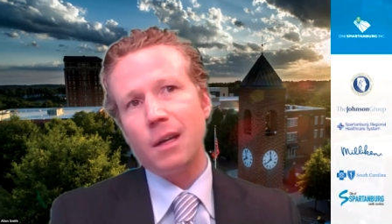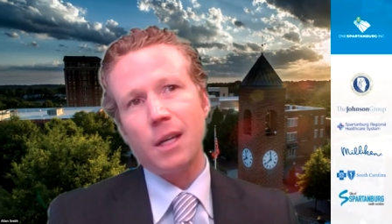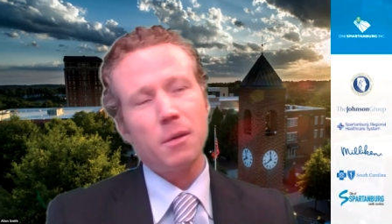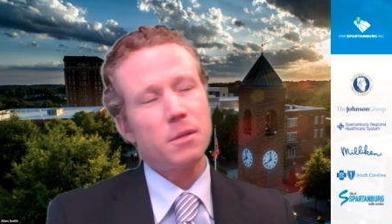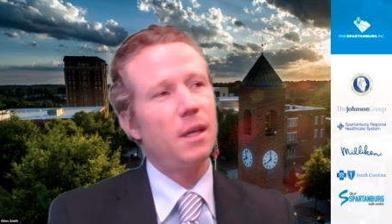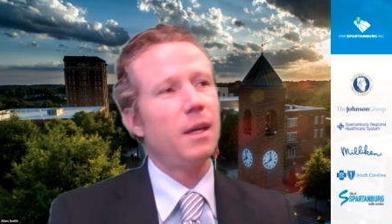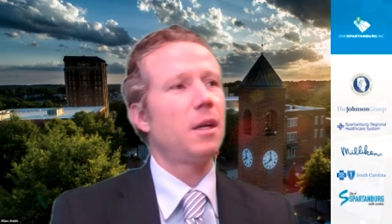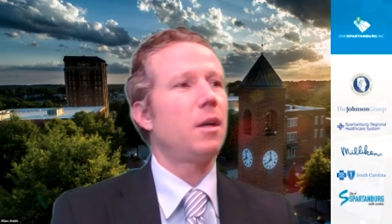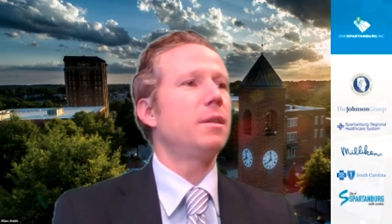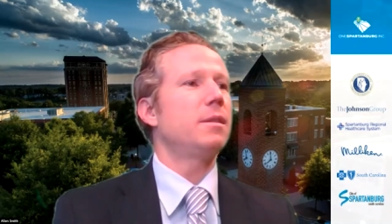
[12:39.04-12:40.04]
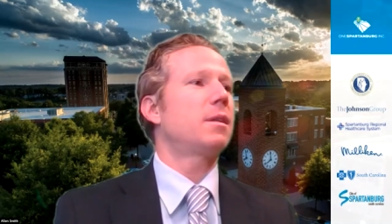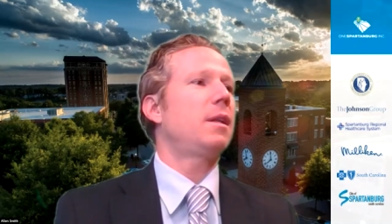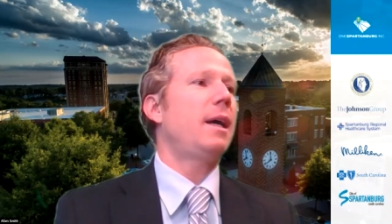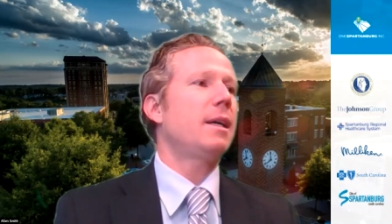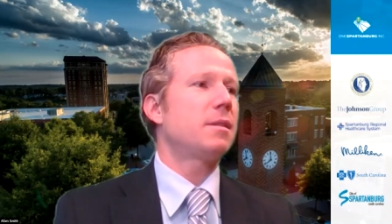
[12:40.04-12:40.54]
You know, I was taking all these
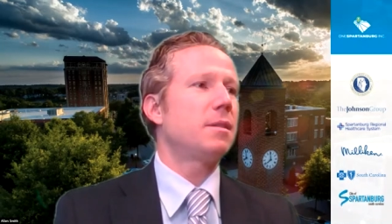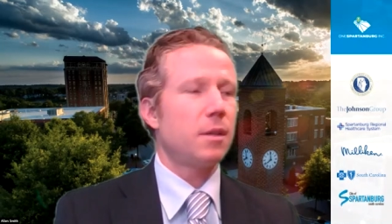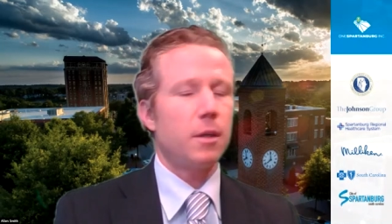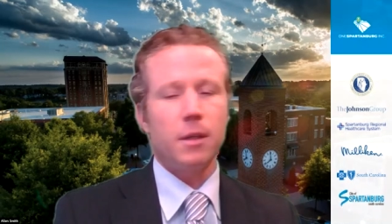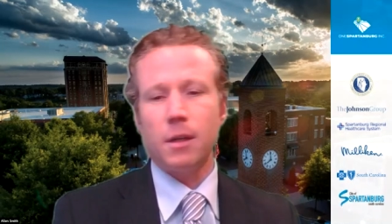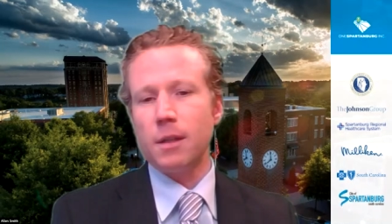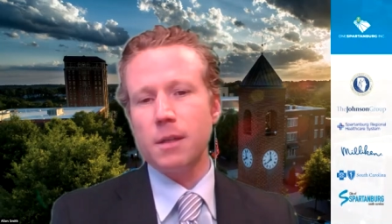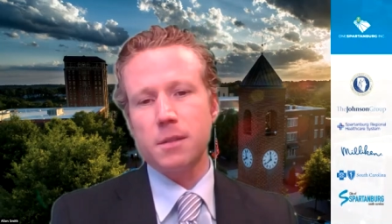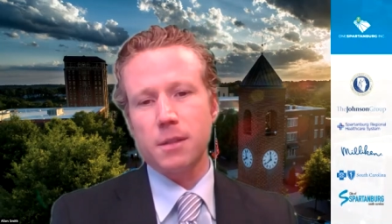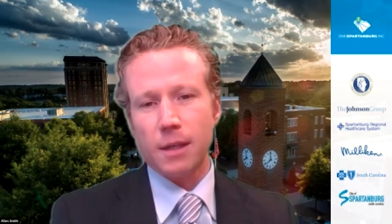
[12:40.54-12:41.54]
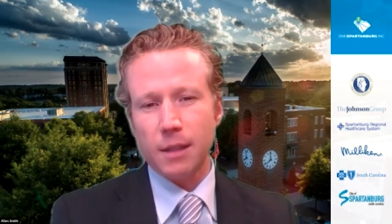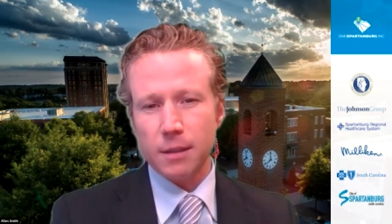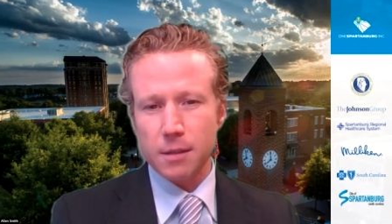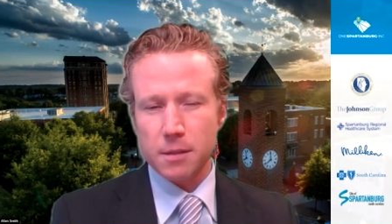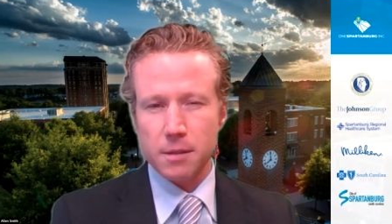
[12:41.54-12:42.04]
classes, you know, and this is, I
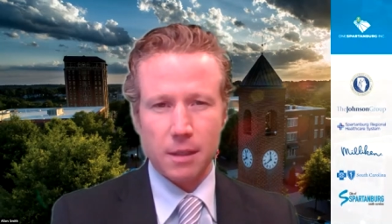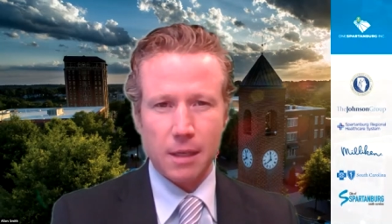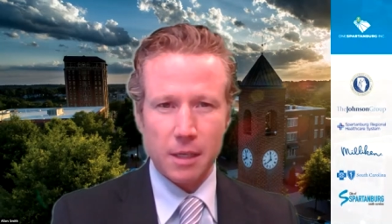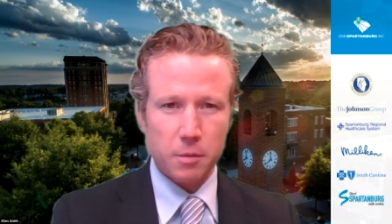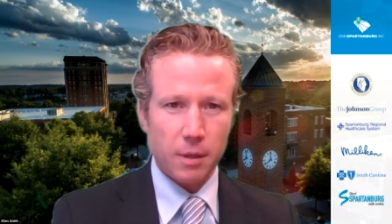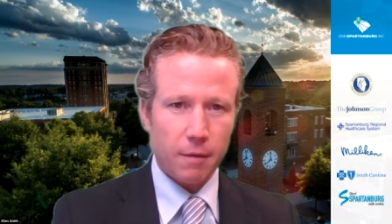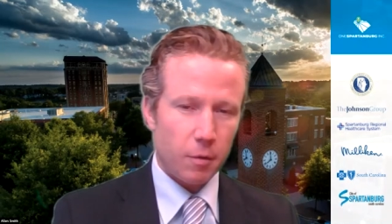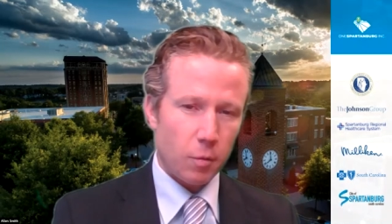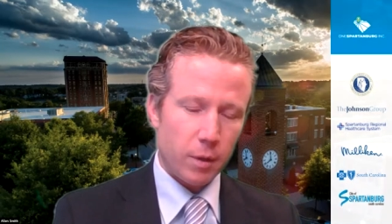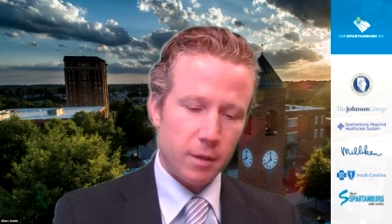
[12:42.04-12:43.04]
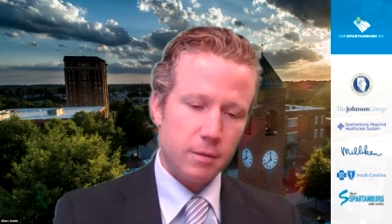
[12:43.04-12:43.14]
think this is the case with everyone.